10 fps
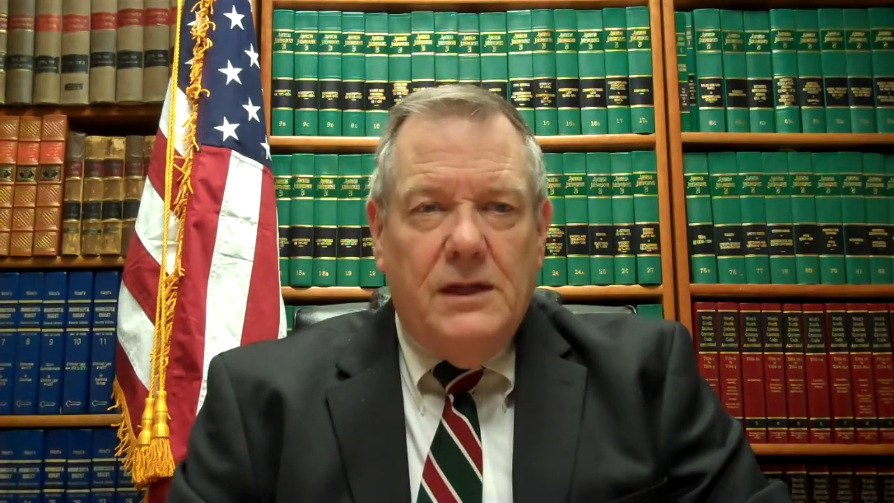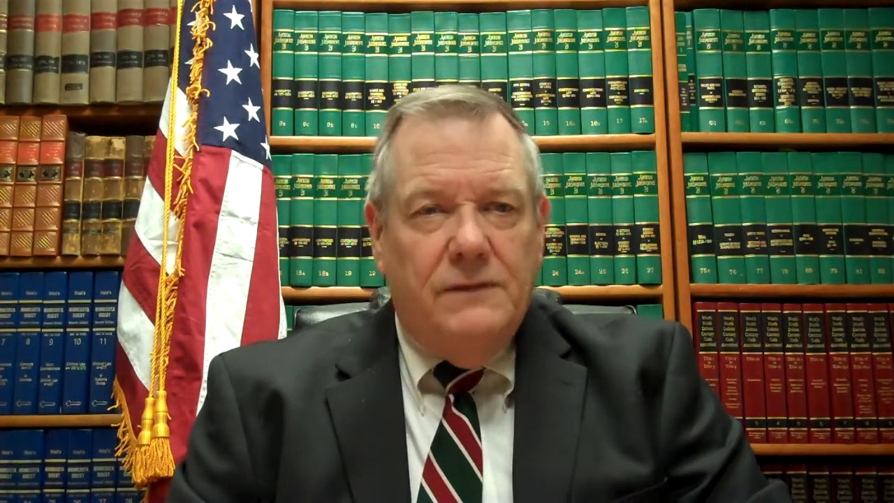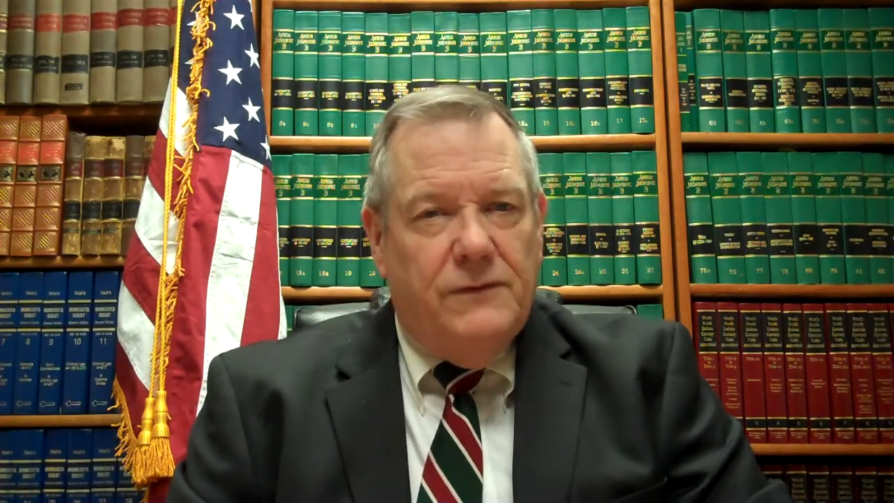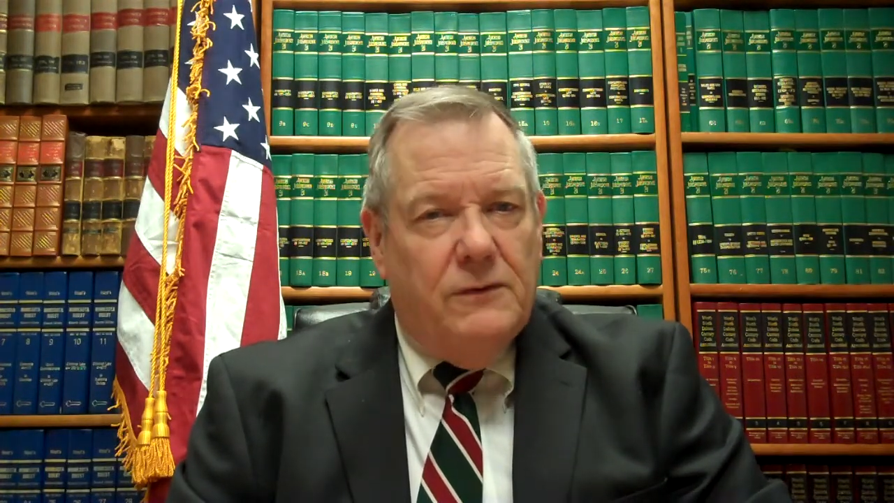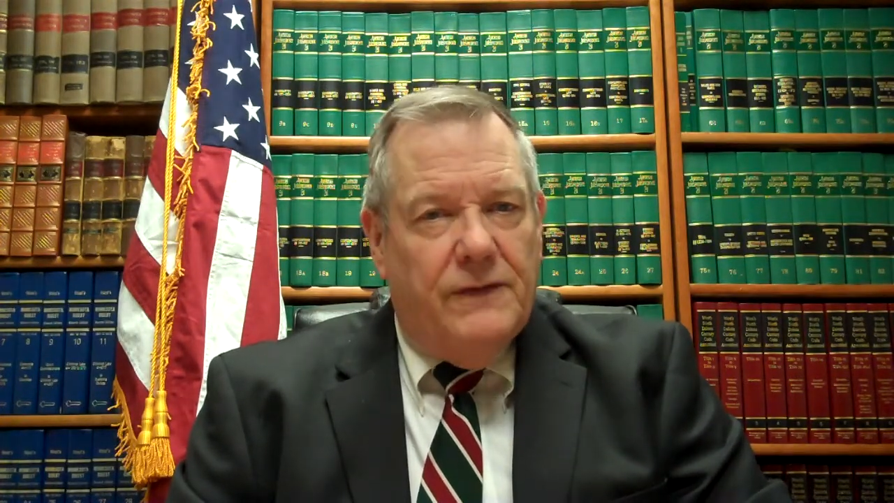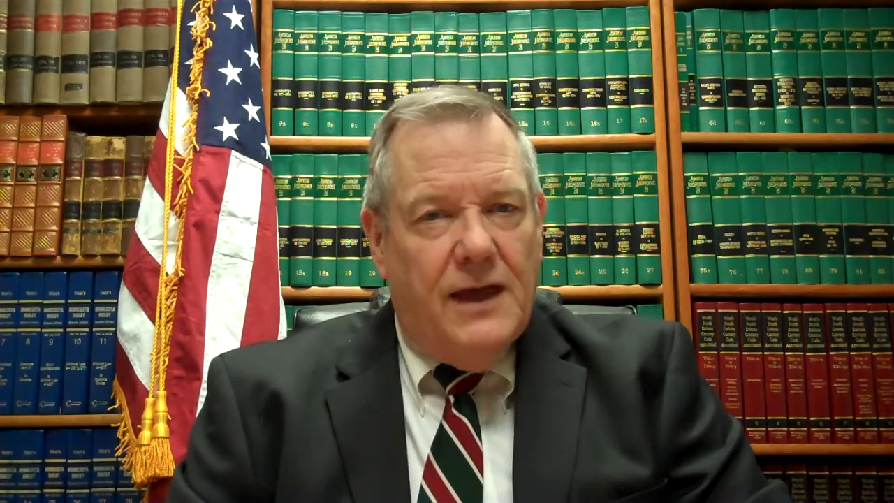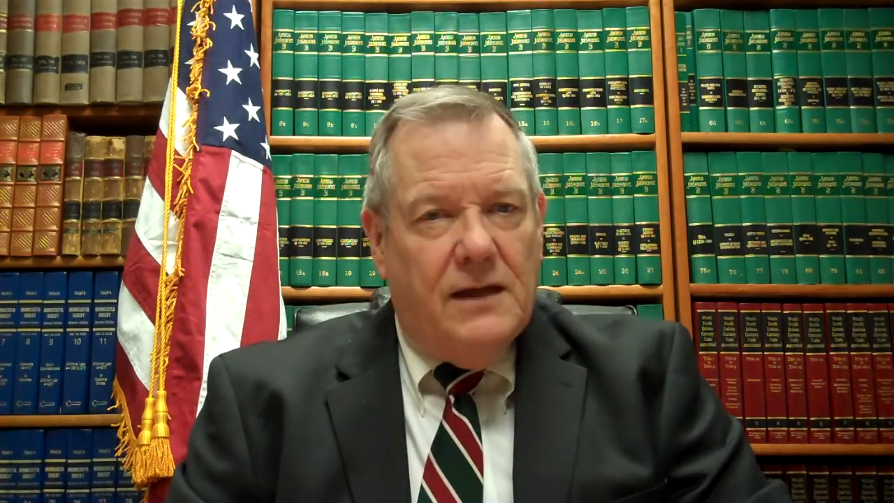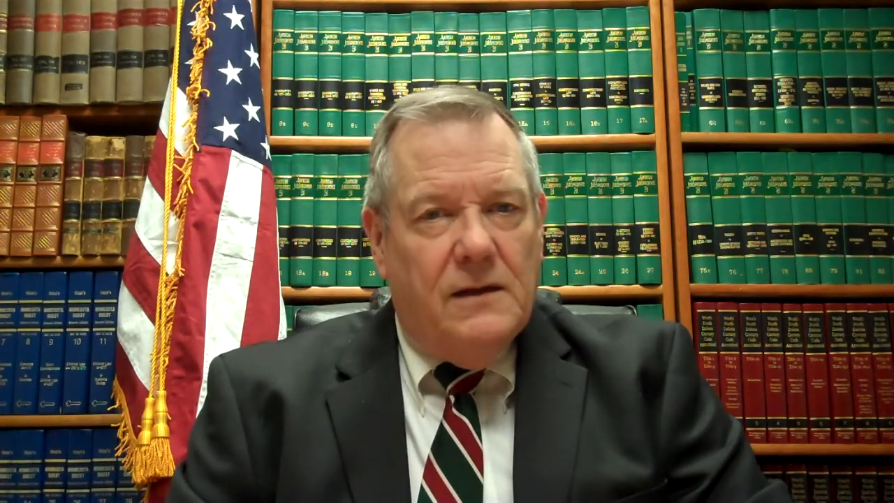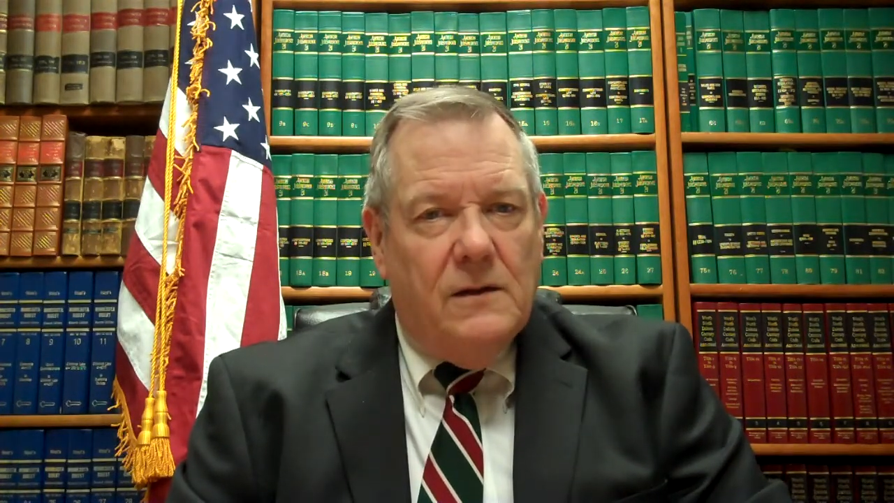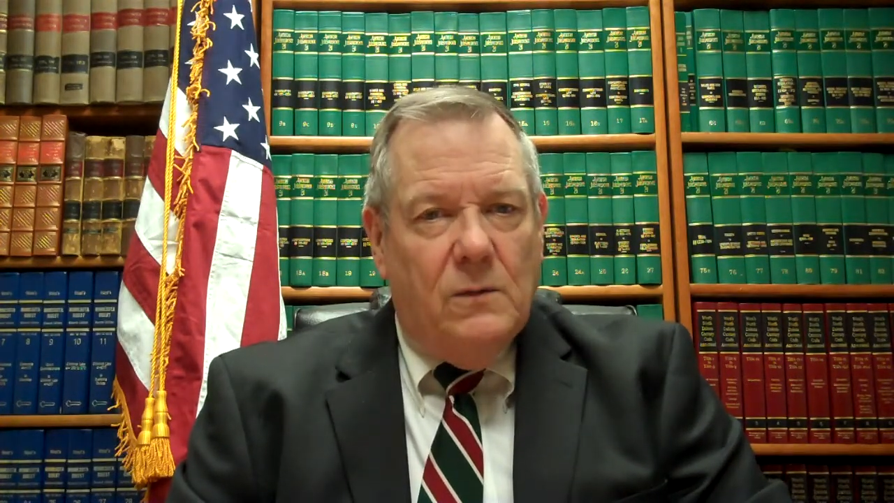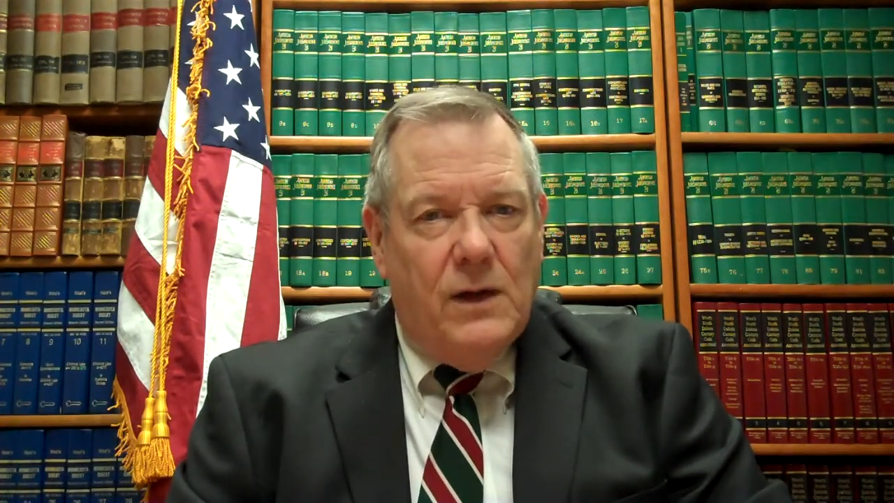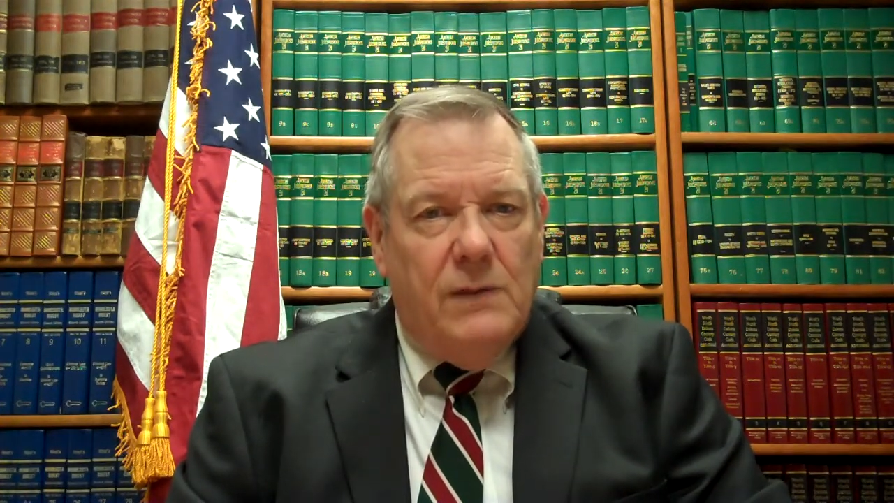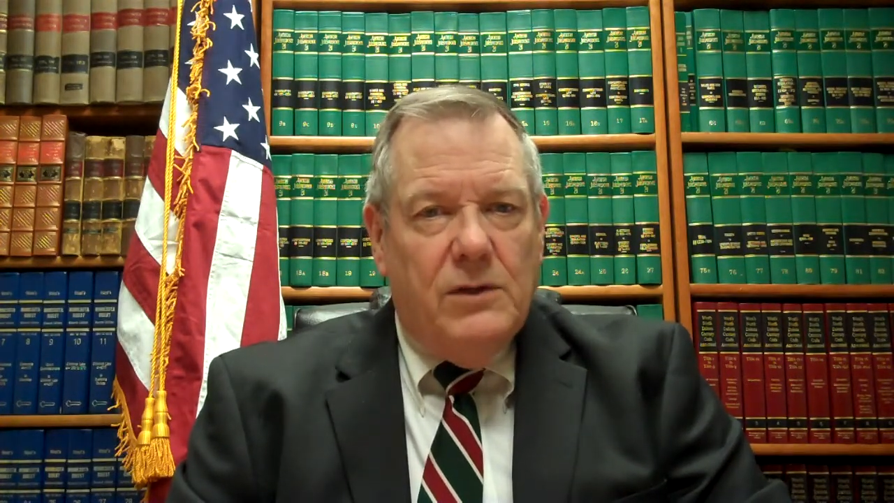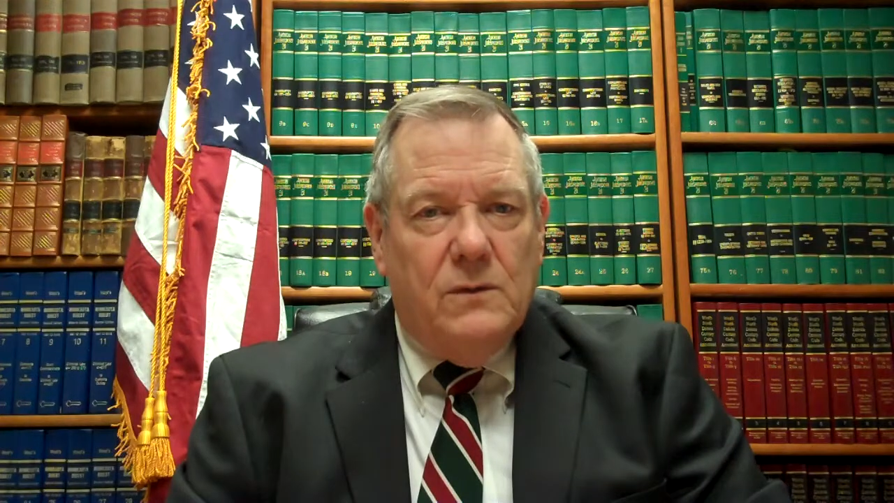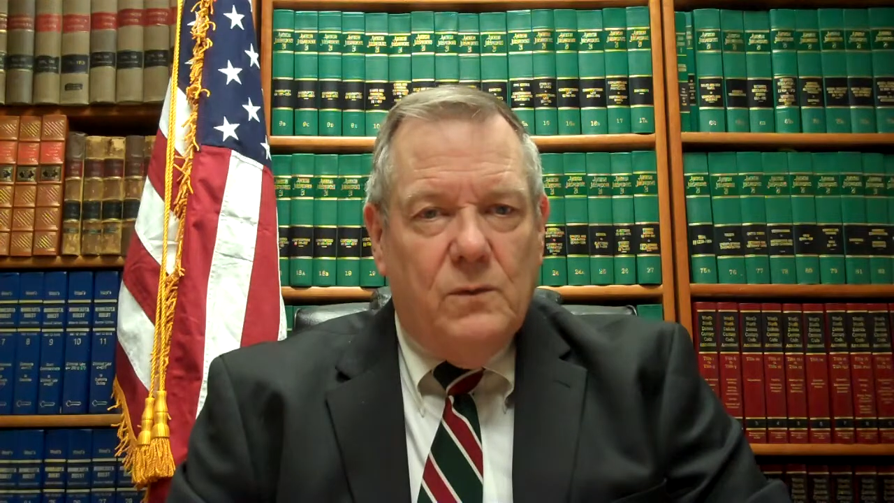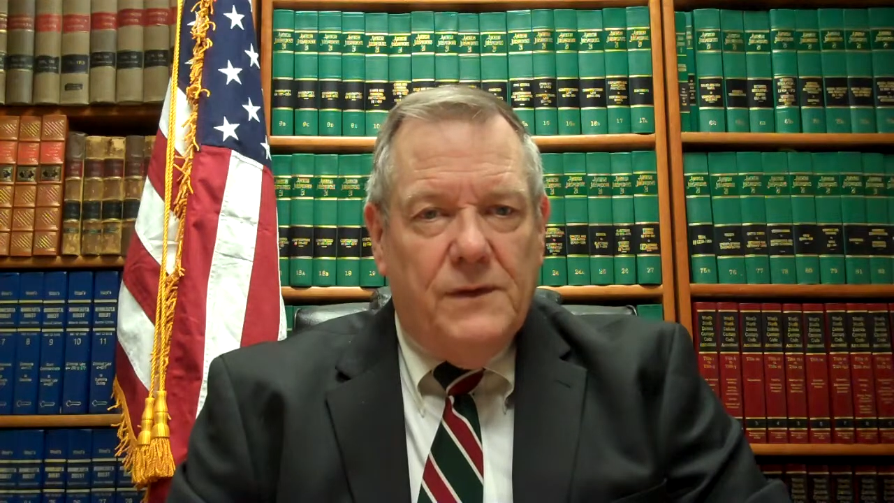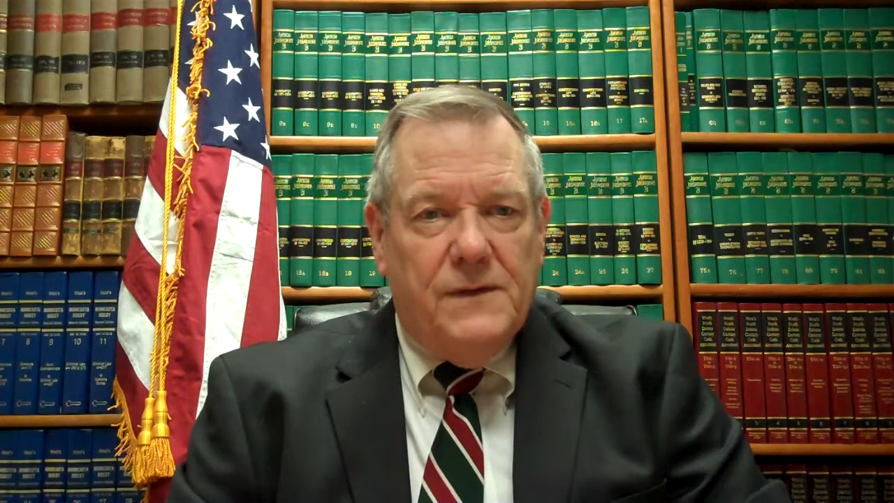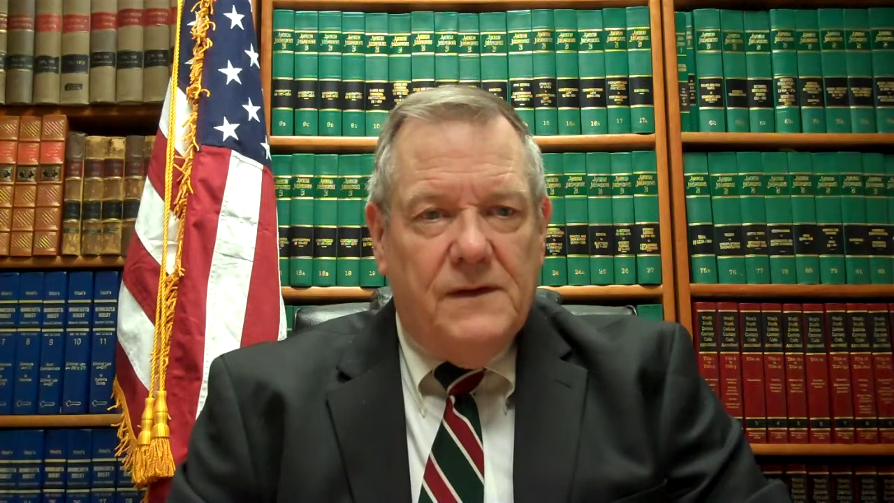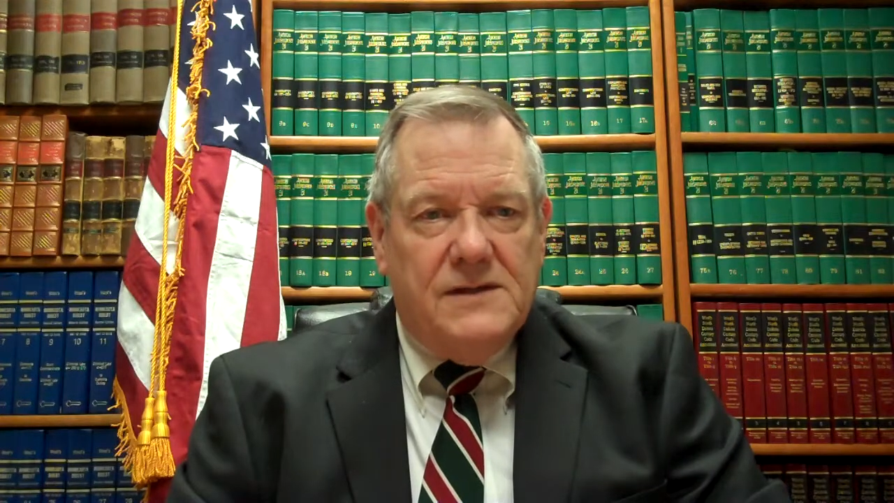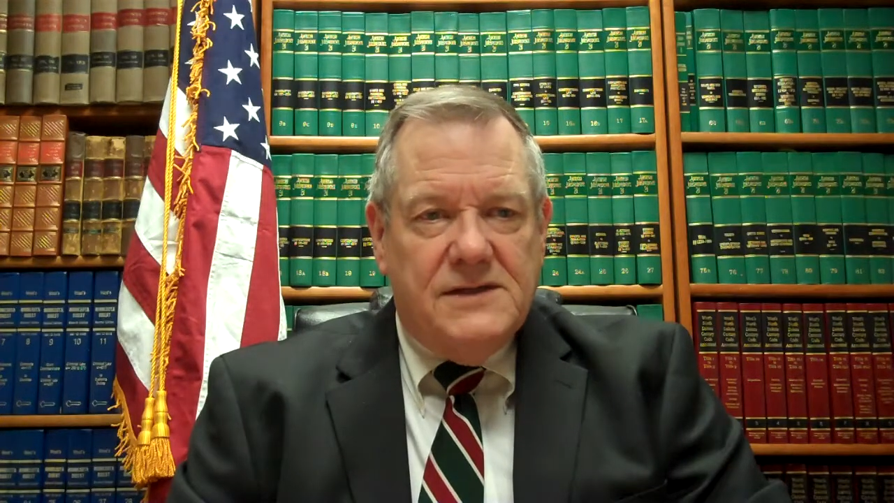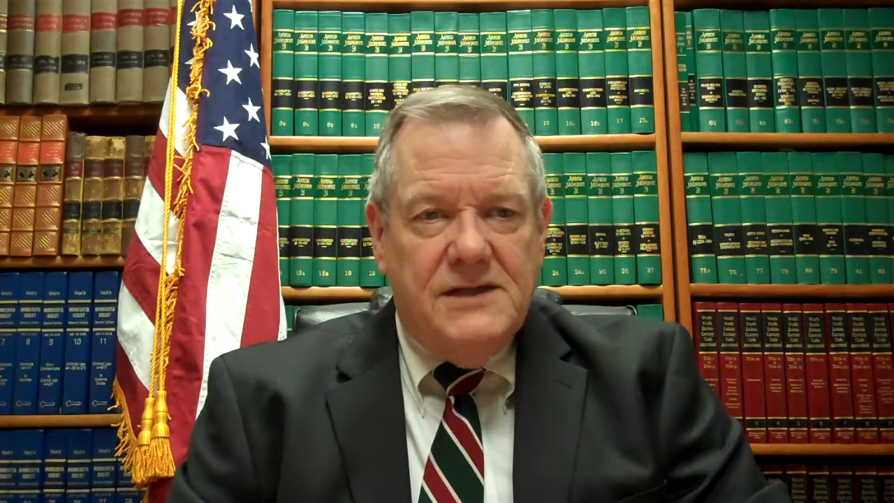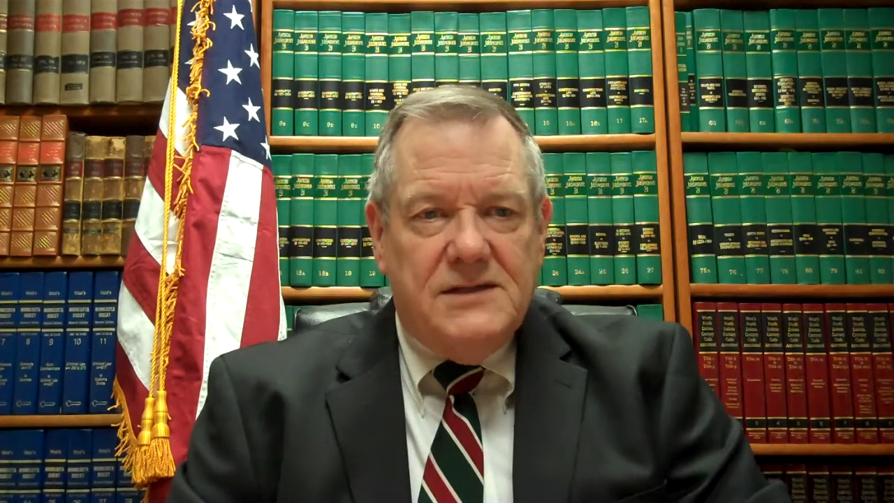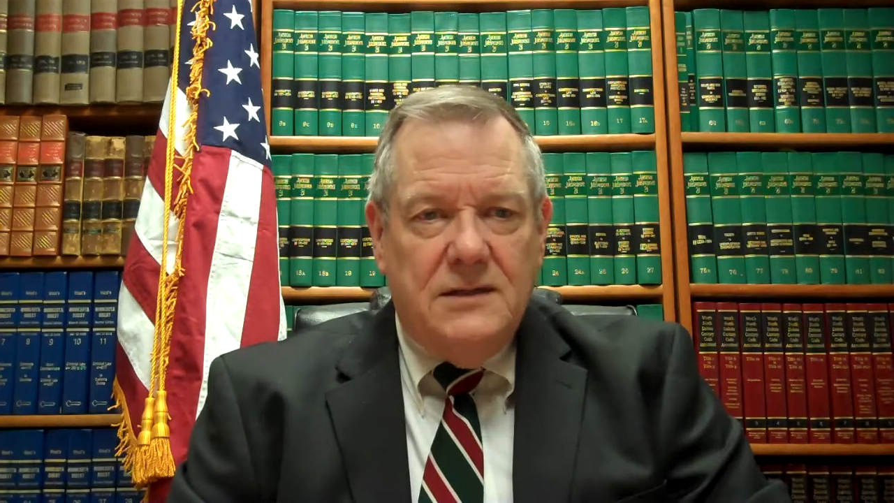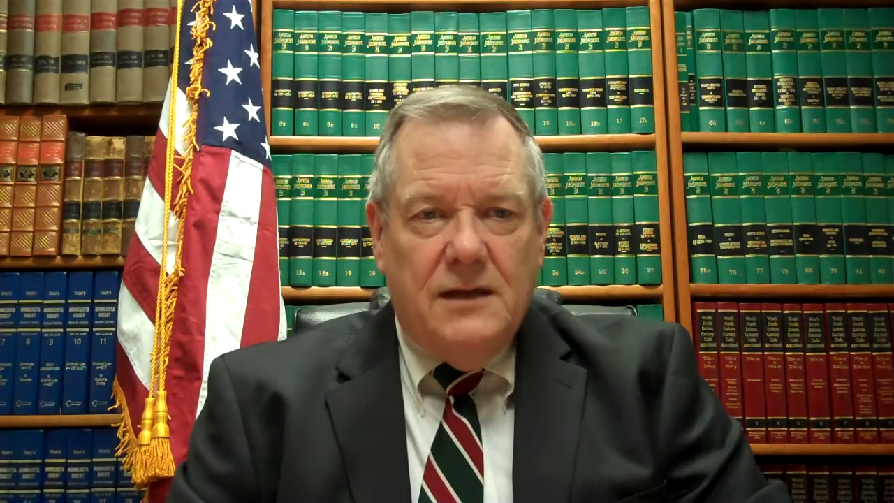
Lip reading: if you have had an agreement with the deceased